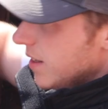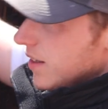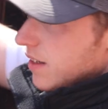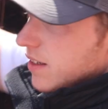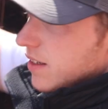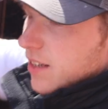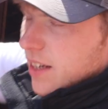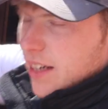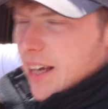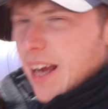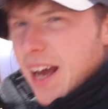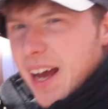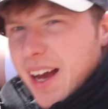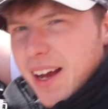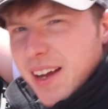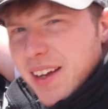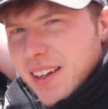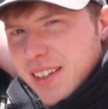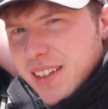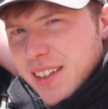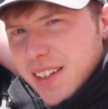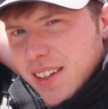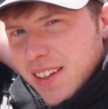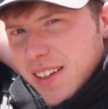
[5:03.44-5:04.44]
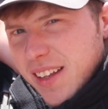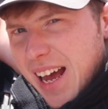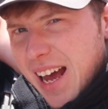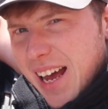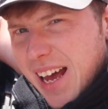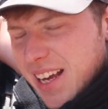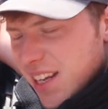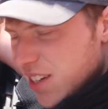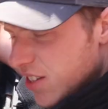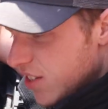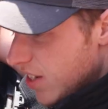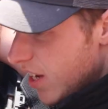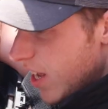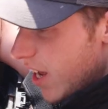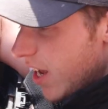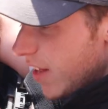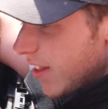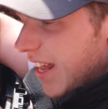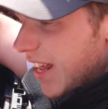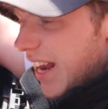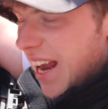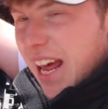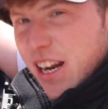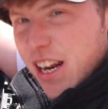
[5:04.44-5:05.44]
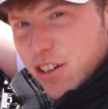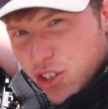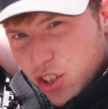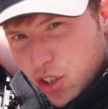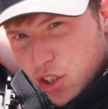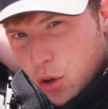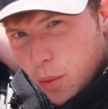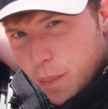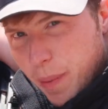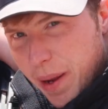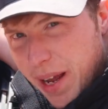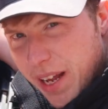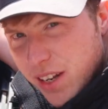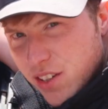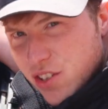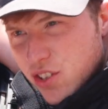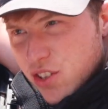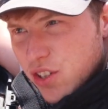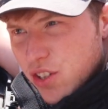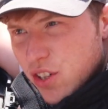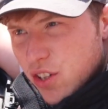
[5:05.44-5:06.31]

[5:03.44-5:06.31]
So yeah, that is the electrical bits